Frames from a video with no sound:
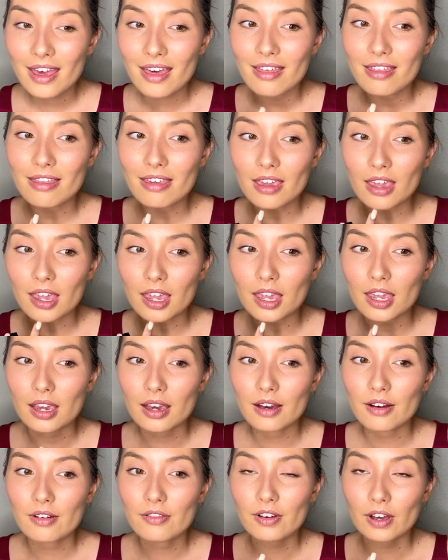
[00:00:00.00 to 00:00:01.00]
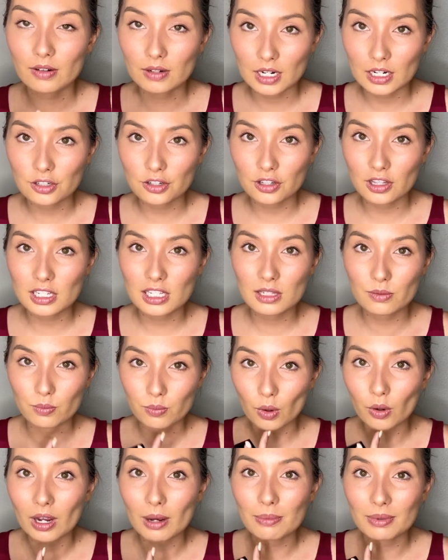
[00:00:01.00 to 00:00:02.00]
the foundation, this
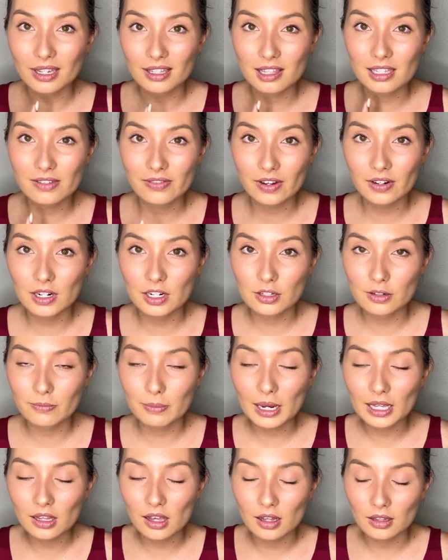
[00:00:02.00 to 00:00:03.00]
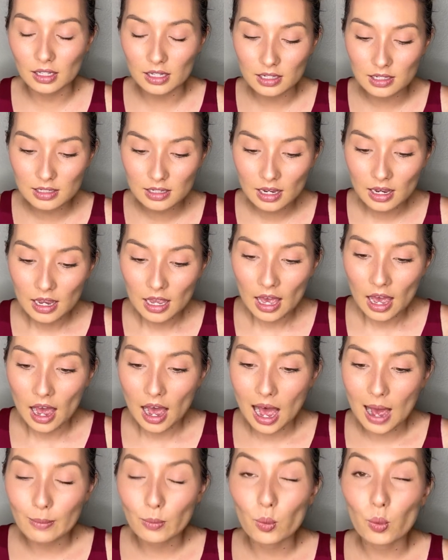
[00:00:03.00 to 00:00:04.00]
Woke Up Like This foundation by Lawless,
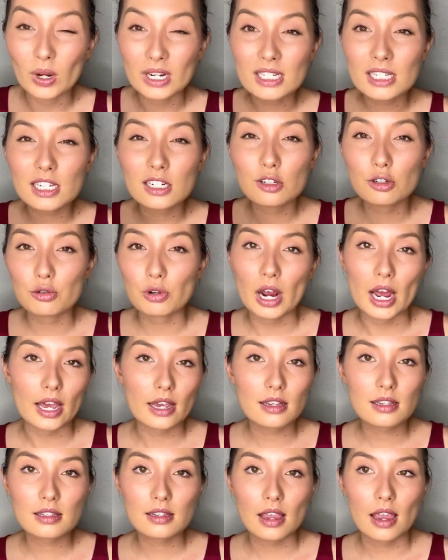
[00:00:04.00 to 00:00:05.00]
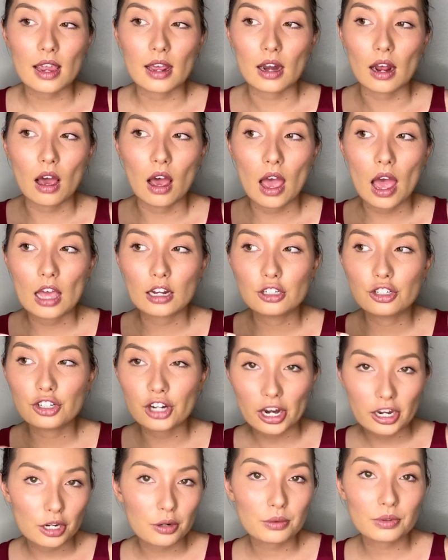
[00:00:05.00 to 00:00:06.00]
um, once it dries, it
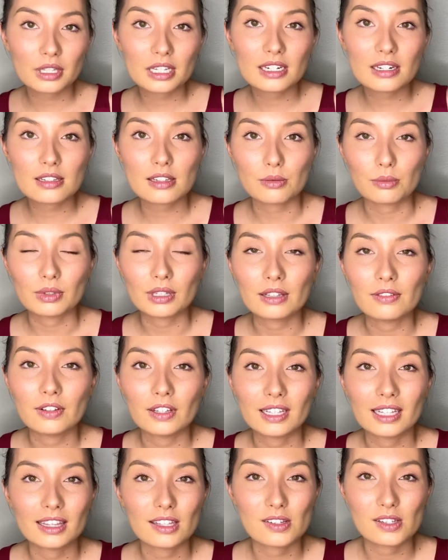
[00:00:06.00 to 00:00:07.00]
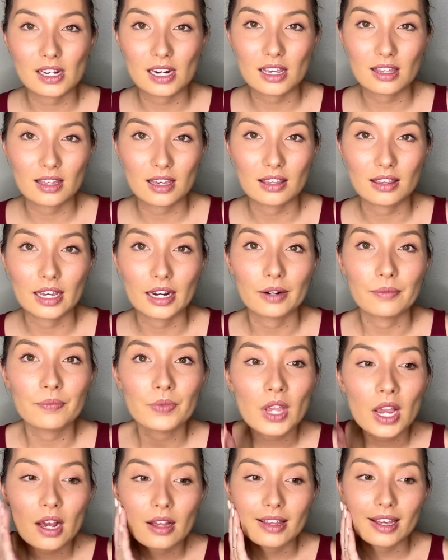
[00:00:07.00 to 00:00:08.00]
genuinely doesn't really feel like there's anything there.
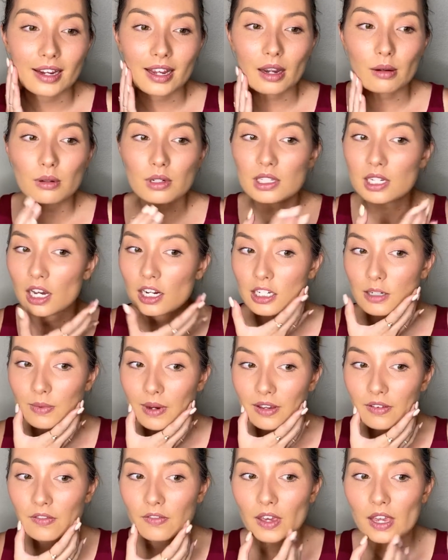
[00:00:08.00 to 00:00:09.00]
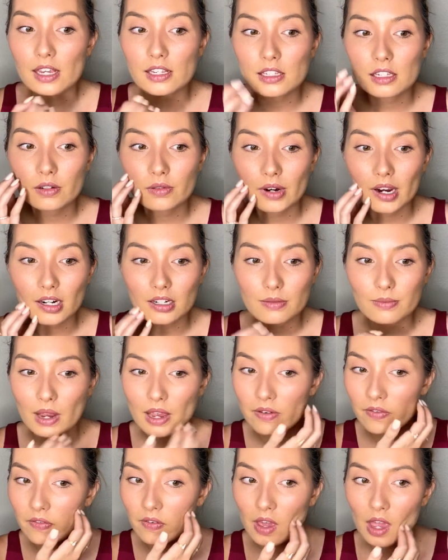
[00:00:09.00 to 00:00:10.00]
Like I will touch my face, scratch
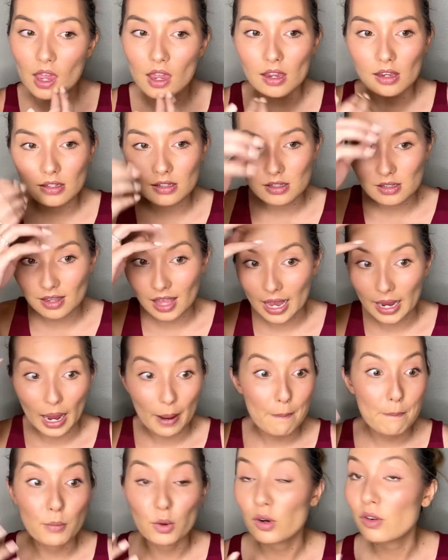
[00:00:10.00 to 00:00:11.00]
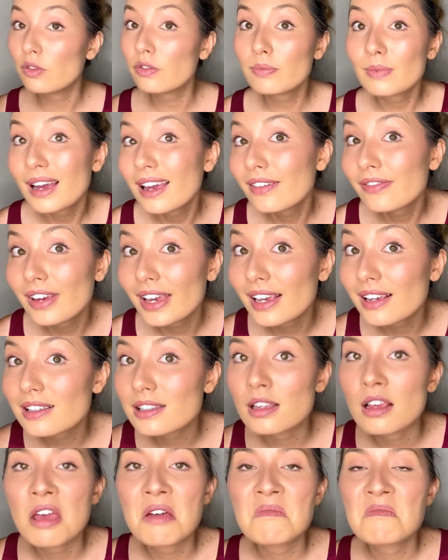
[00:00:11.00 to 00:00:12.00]
my face, like move my
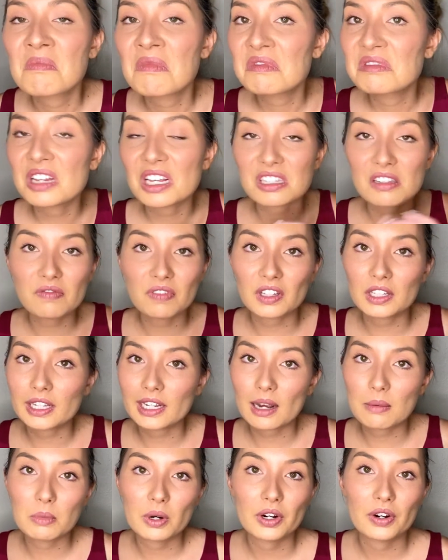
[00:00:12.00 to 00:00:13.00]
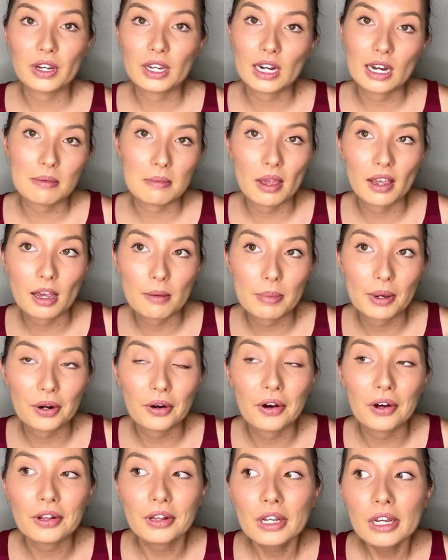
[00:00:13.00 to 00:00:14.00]
face, doesn't feel like I'm wearing any makeup at
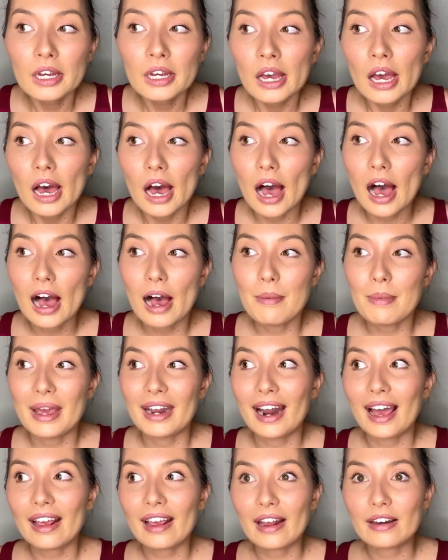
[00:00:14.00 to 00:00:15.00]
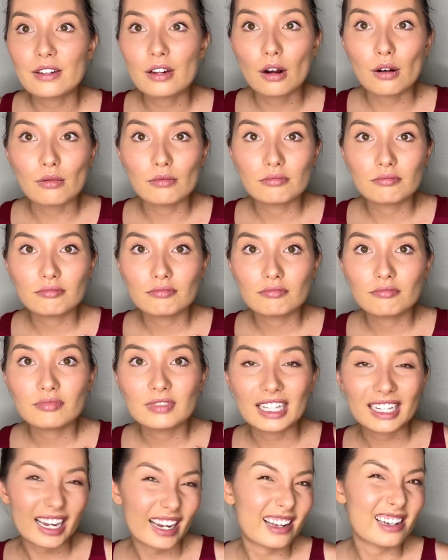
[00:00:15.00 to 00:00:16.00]
all. Um, and I don't
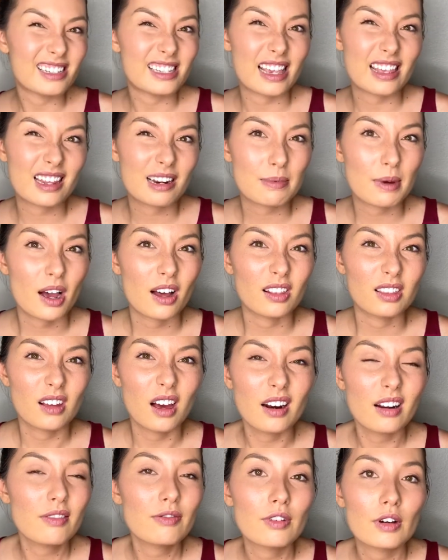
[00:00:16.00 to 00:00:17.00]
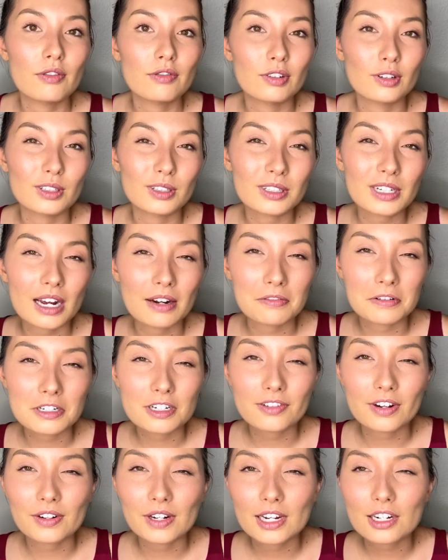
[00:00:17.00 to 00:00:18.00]
think I can say that about a lot of fuller coverage
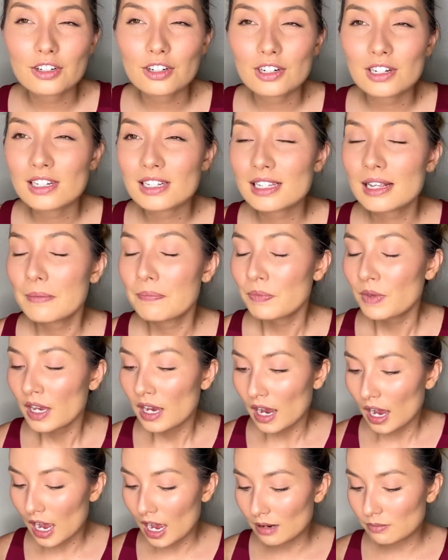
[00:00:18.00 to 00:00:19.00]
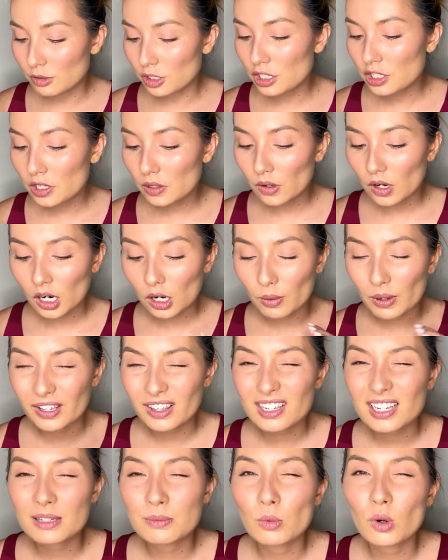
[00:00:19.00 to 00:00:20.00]
foundations. Um, just so you are aware,
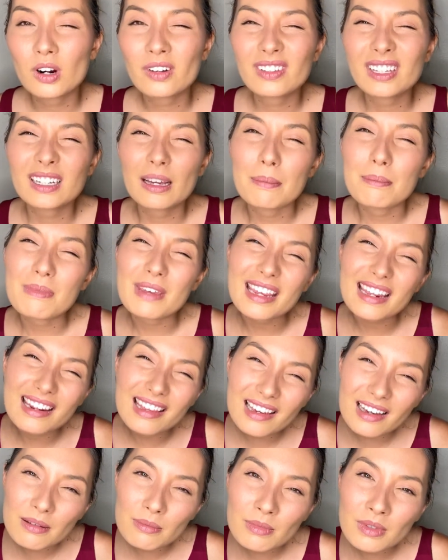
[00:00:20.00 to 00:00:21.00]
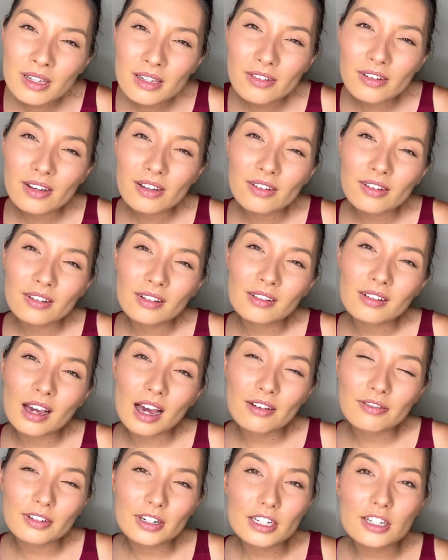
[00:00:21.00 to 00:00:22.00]
this is more of like a medium
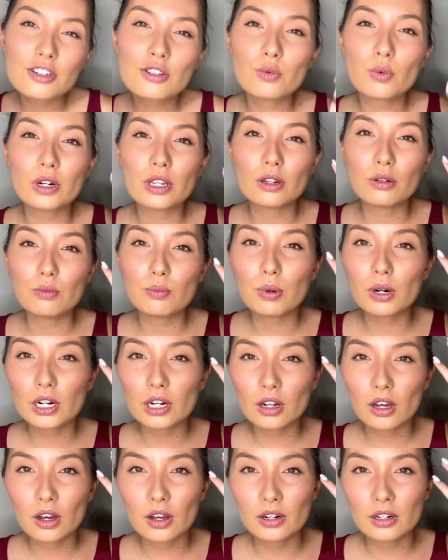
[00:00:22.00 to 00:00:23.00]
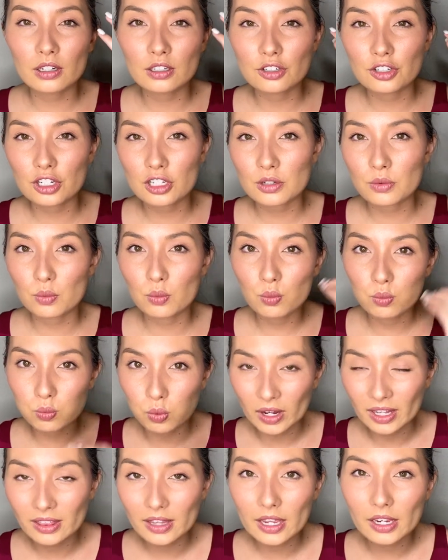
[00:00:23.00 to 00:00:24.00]
coverage when you put it on just
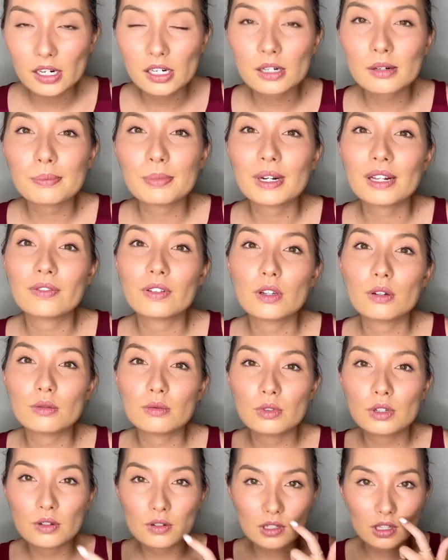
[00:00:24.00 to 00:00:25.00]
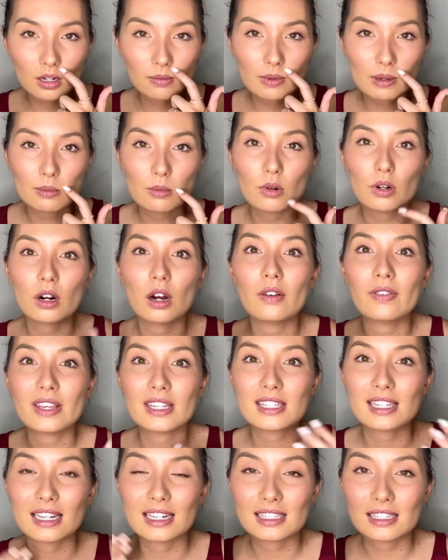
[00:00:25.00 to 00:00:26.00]
one layer, but if you use a little bit more,
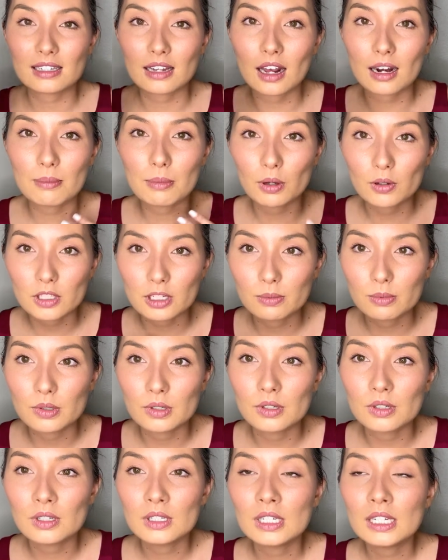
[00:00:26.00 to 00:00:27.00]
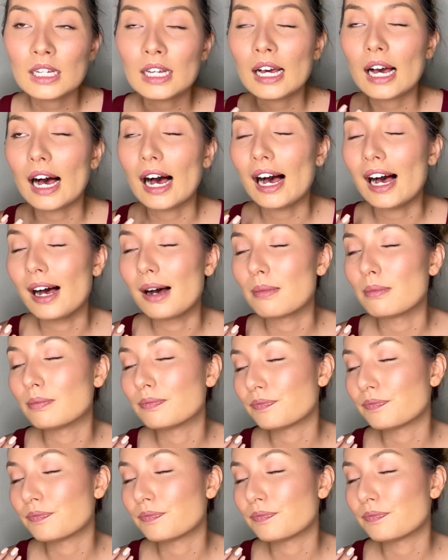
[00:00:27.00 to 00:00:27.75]
obviously it's got a buildable um,